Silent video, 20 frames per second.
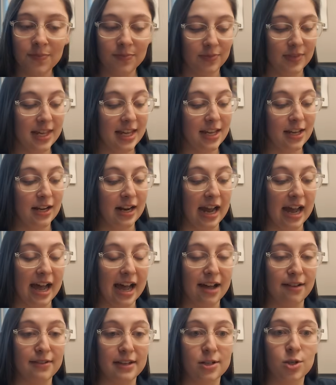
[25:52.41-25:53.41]
they could
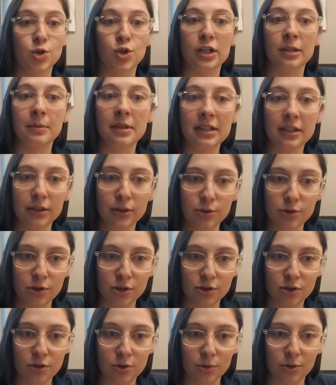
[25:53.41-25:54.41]
have extremely looser
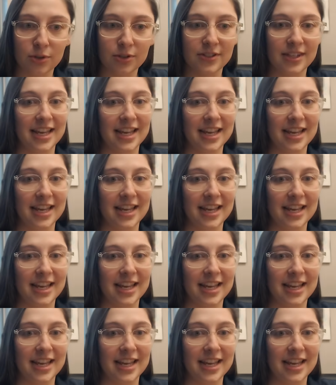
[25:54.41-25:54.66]
stools.